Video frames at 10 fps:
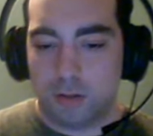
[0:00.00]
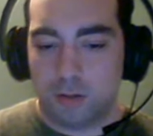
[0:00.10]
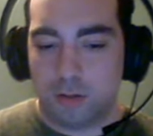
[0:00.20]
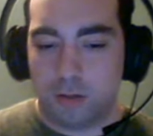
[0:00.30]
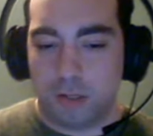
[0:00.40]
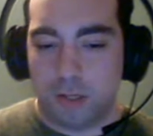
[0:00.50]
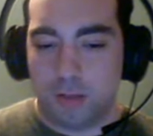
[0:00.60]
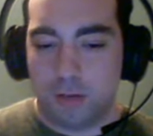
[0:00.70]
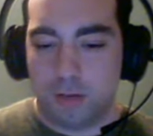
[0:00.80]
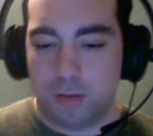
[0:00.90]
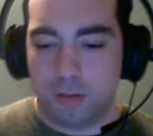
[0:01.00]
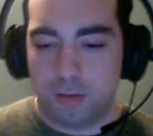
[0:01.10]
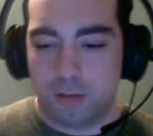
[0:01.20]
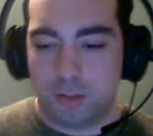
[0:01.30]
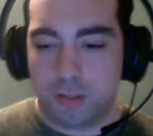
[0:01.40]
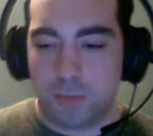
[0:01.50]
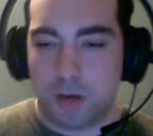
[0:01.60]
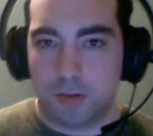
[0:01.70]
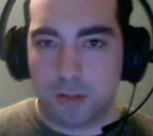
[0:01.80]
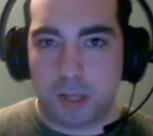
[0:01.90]
it
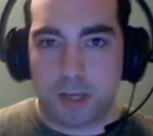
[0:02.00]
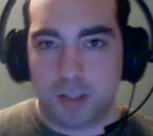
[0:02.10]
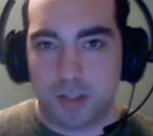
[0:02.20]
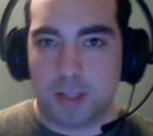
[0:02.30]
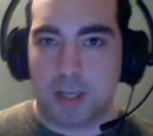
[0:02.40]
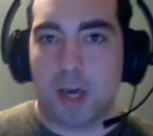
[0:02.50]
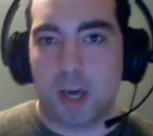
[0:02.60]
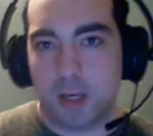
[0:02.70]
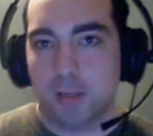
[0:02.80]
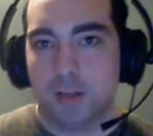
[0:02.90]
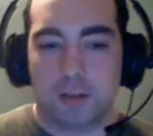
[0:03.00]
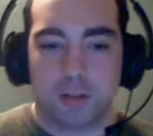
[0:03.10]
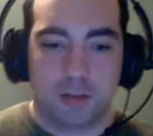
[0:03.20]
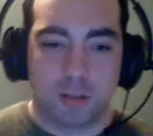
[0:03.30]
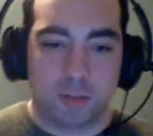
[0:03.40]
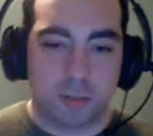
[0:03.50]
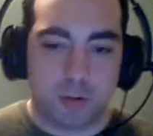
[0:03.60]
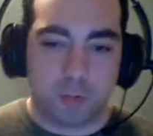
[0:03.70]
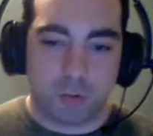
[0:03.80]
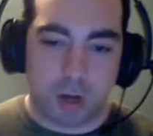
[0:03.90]
smells like decay, something
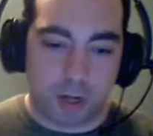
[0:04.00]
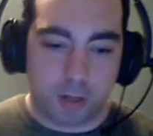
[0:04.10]
rotting.